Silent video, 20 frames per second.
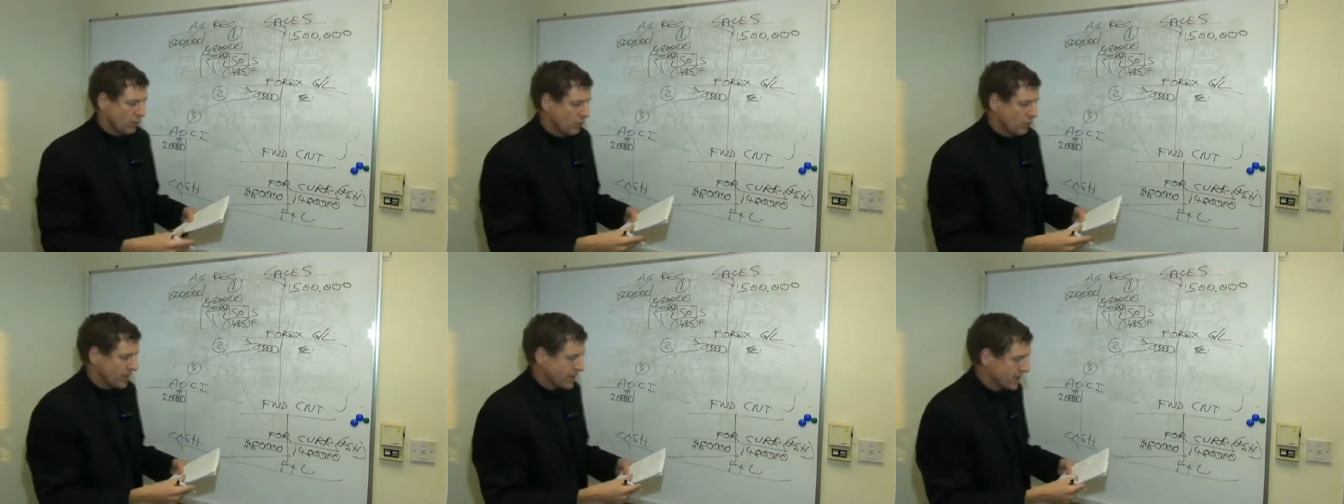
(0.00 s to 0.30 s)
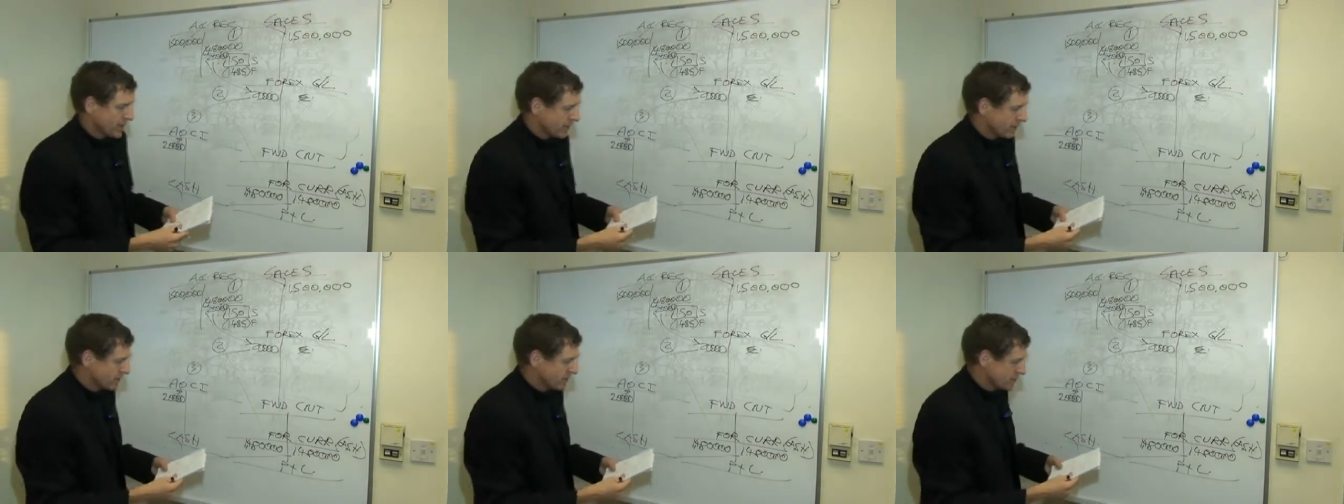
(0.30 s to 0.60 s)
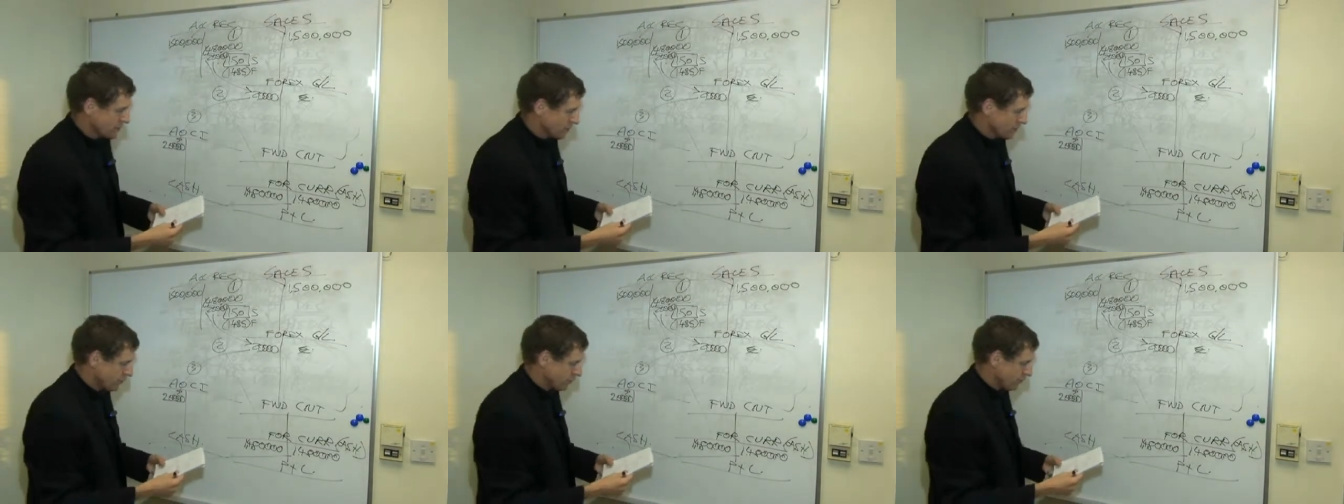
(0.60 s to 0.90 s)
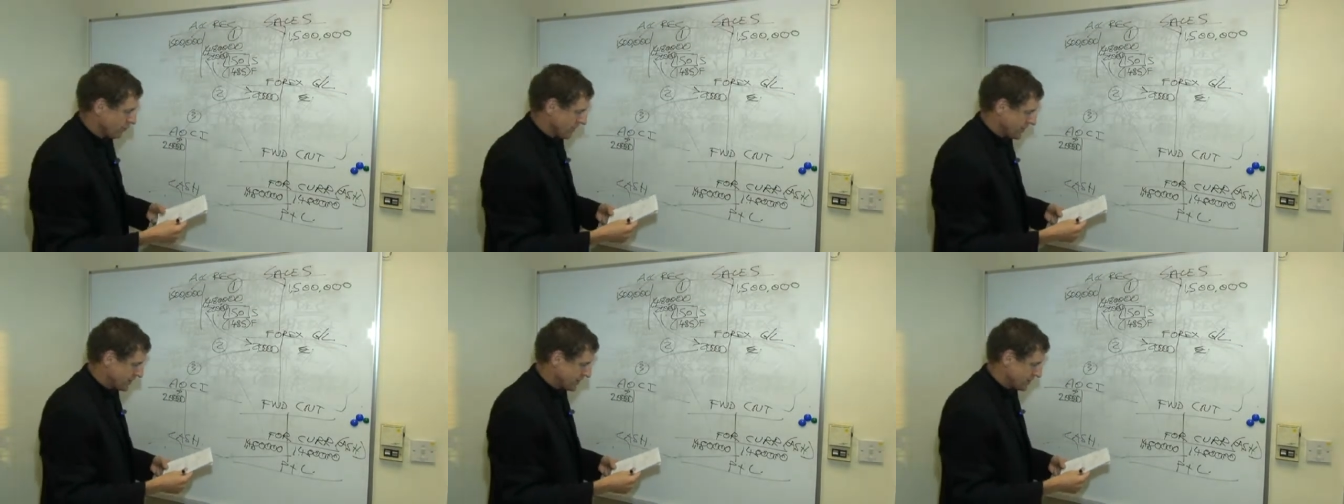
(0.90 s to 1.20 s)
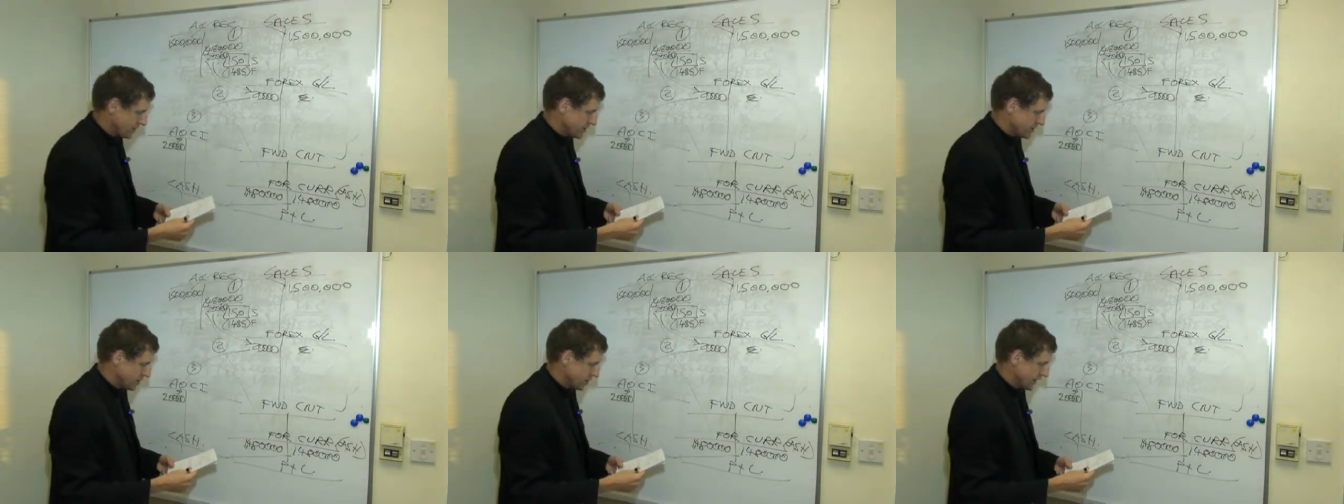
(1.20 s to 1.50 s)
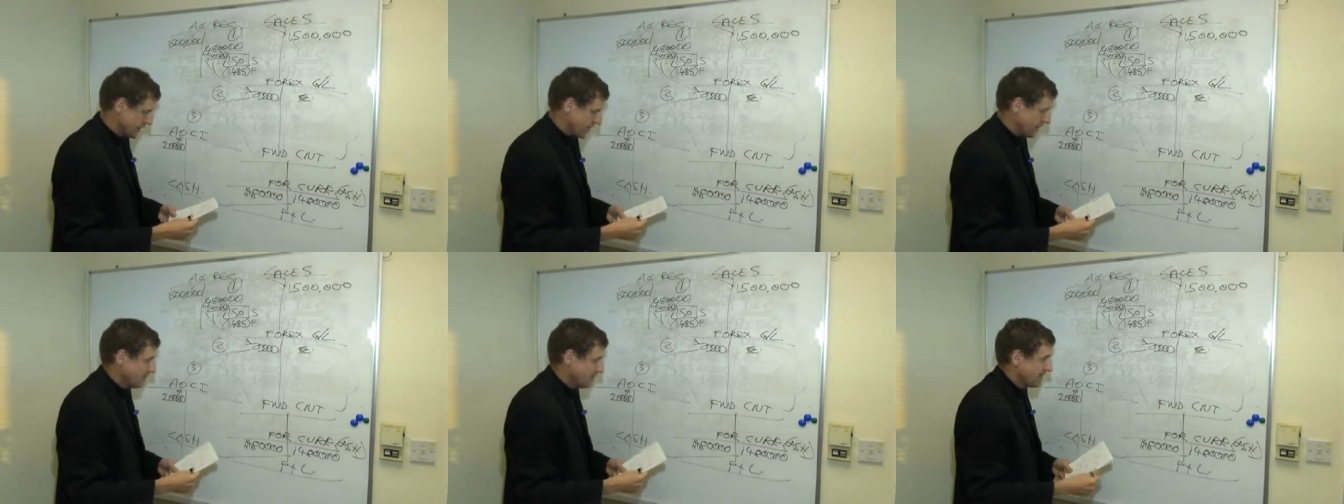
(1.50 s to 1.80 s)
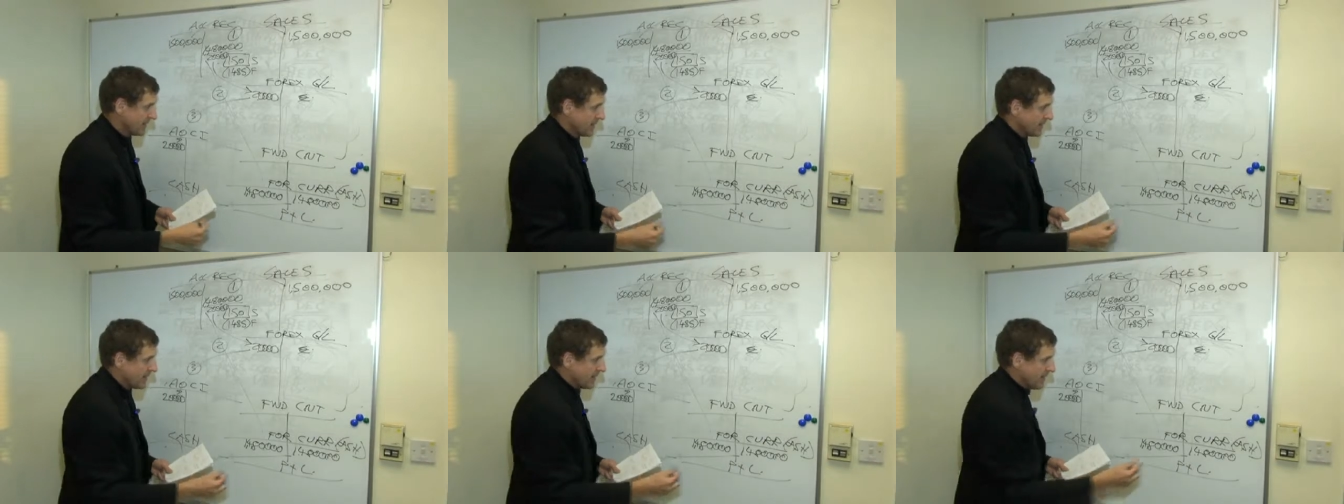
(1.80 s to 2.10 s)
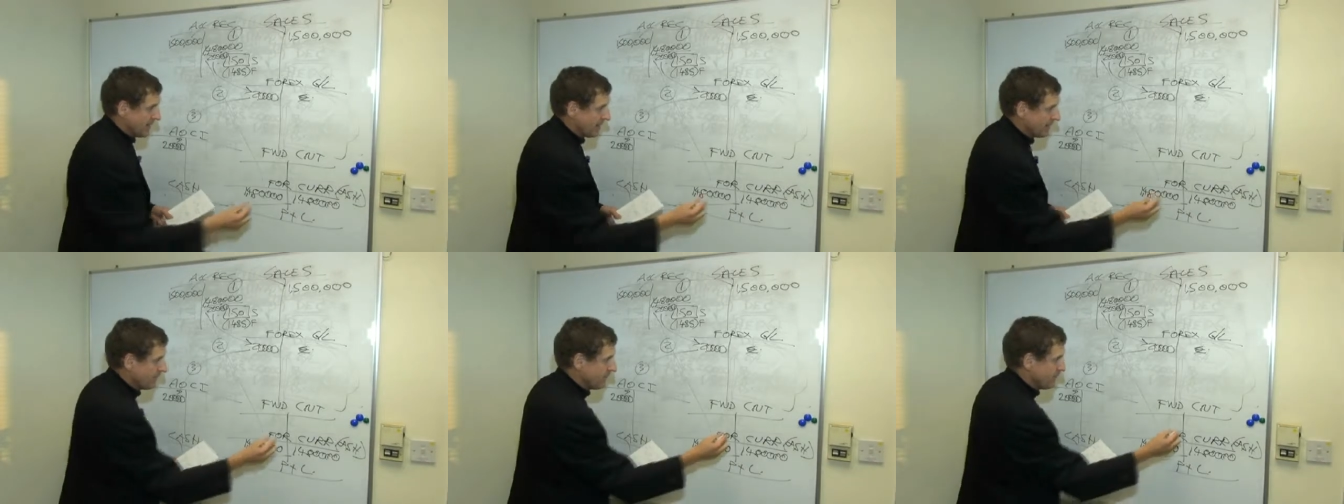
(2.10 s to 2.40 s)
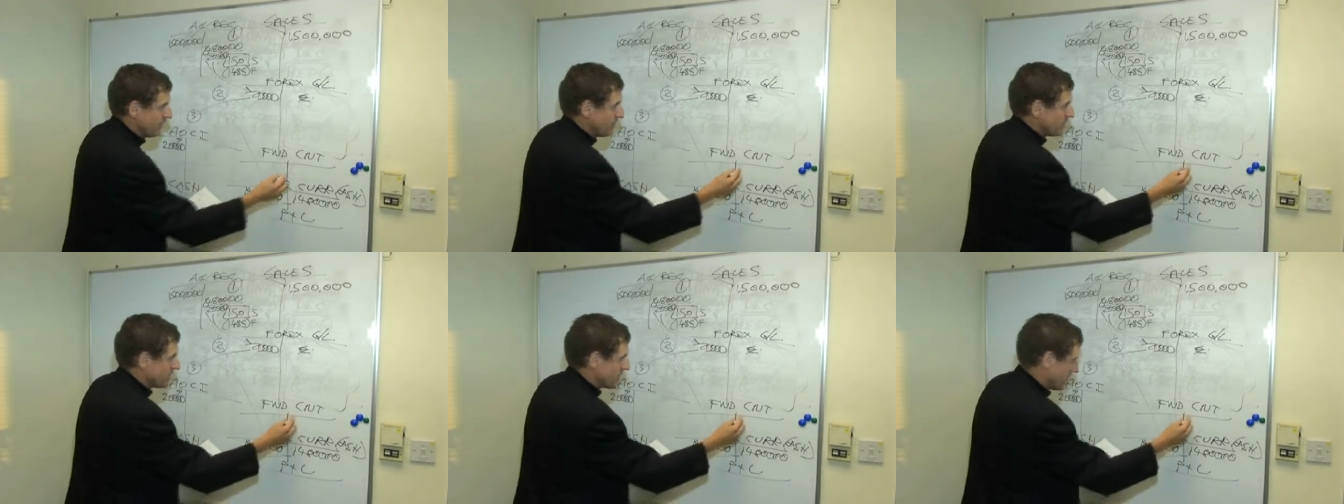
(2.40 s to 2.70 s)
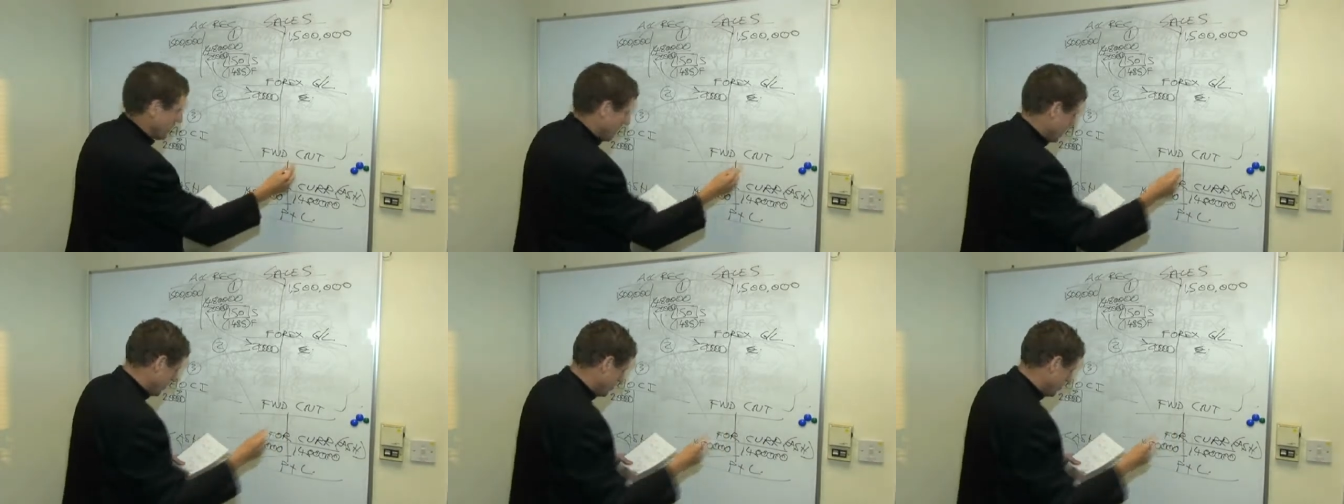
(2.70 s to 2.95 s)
we're going to register a forward